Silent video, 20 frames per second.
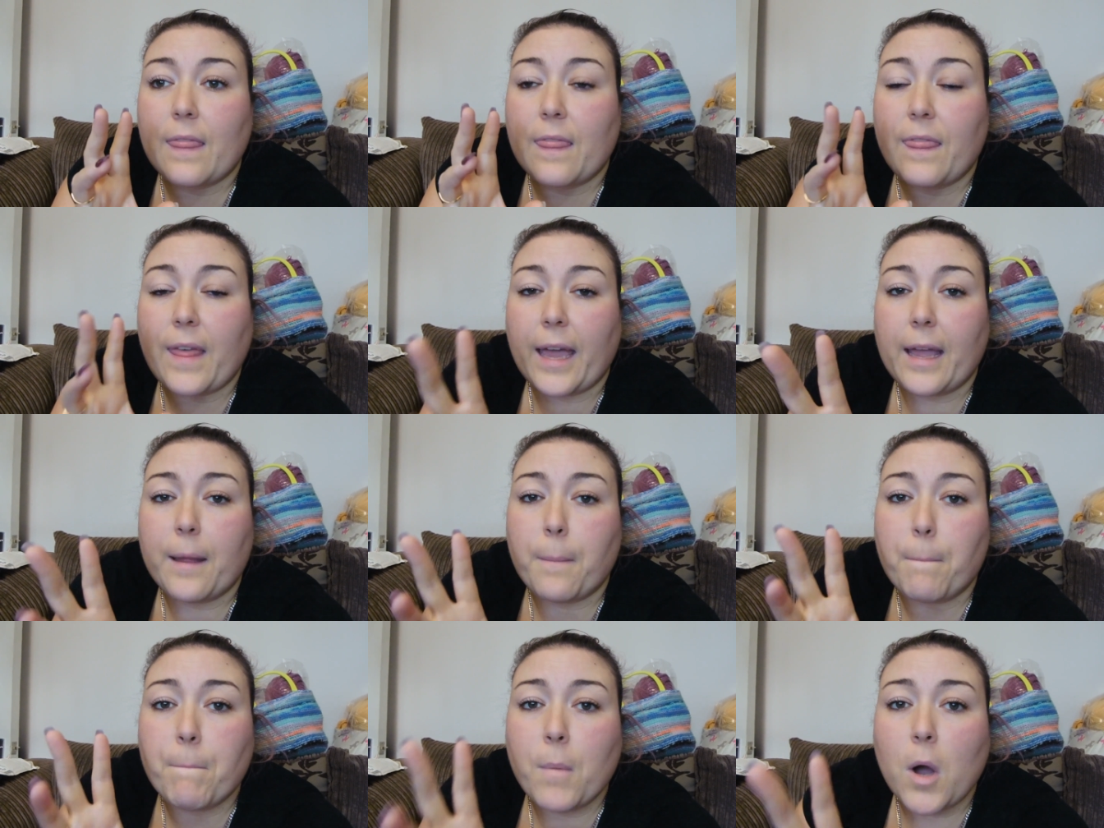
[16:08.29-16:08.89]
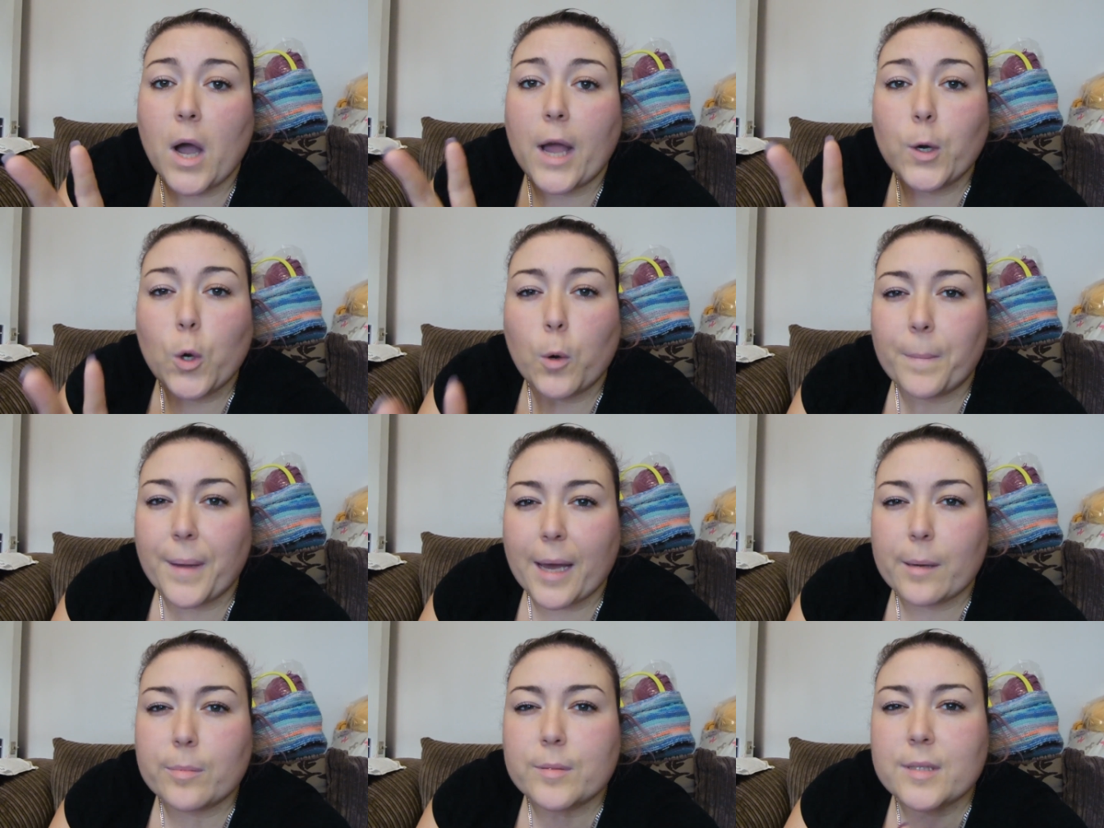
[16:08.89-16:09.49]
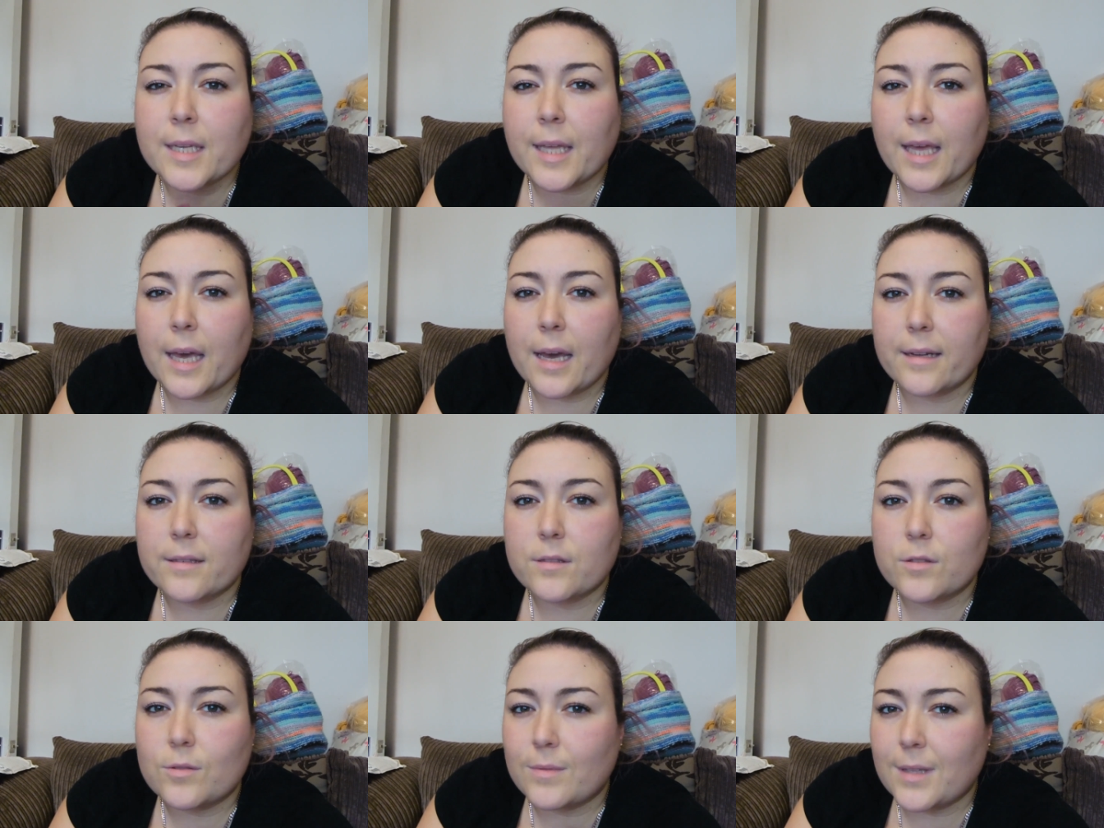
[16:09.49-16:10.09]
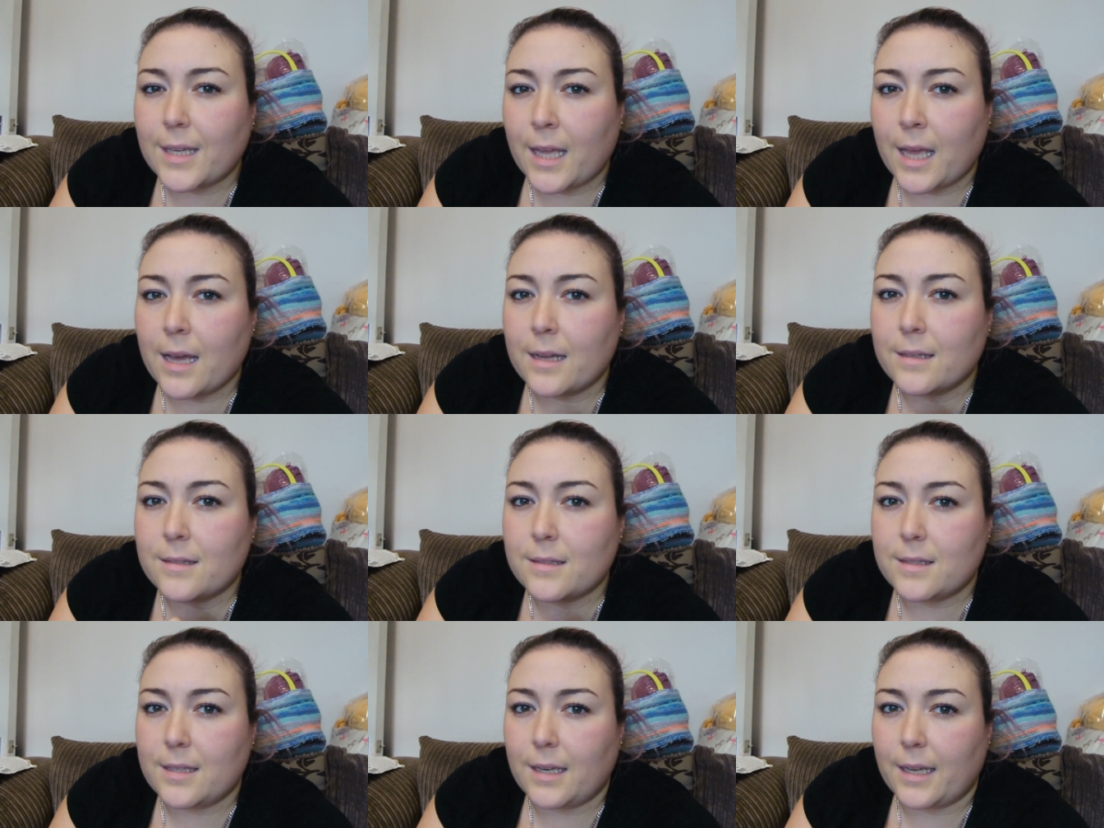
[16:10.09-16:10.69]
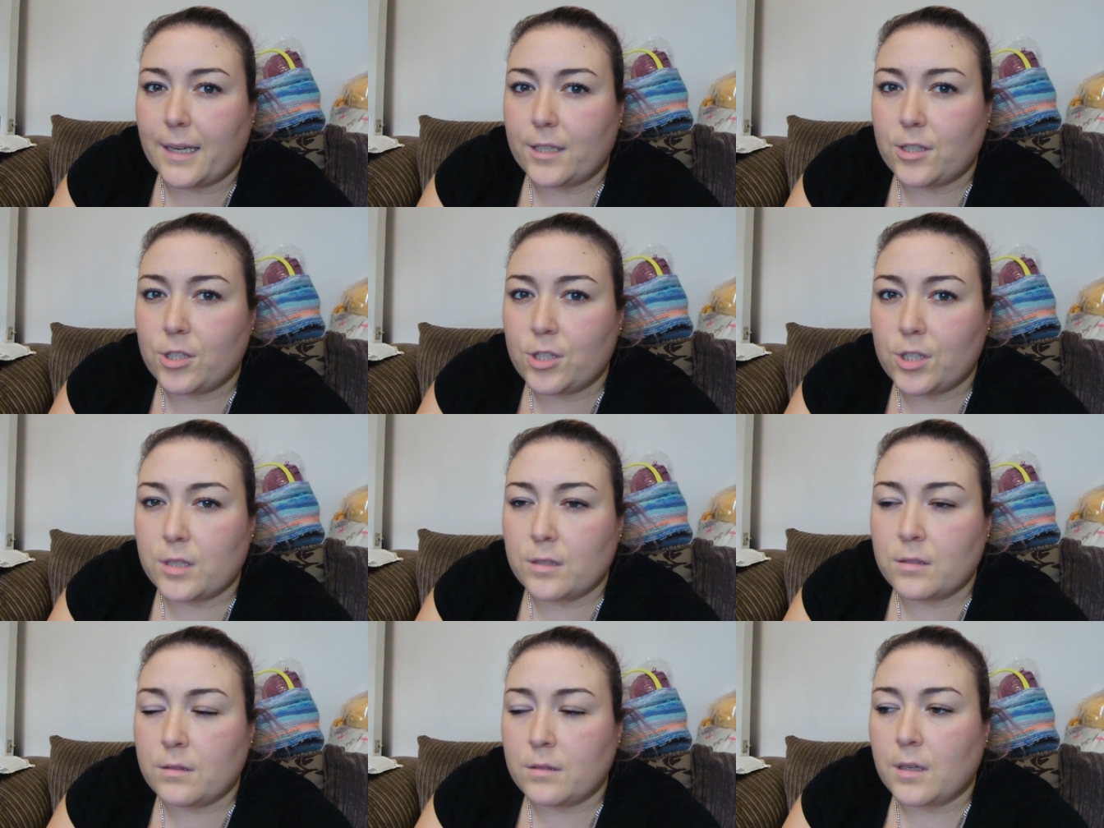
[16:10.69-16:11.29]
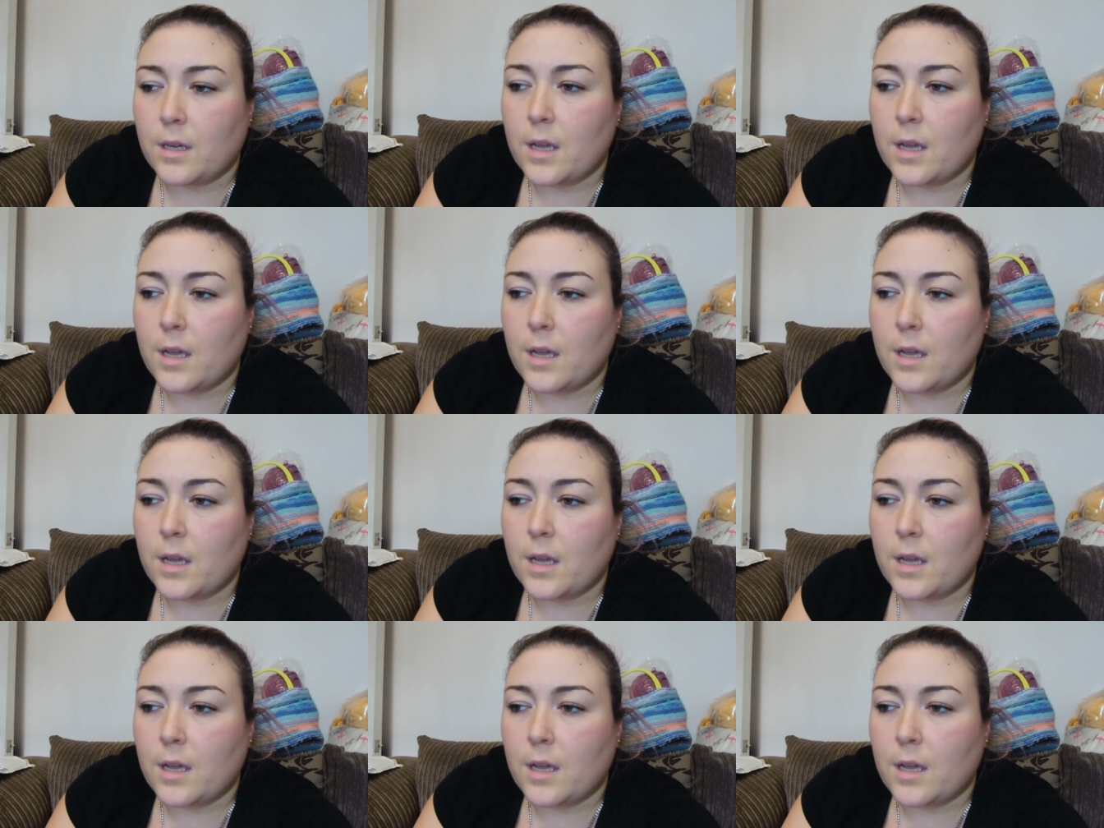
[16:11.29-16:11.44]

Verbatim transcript: they might not be able to cancel the cancellation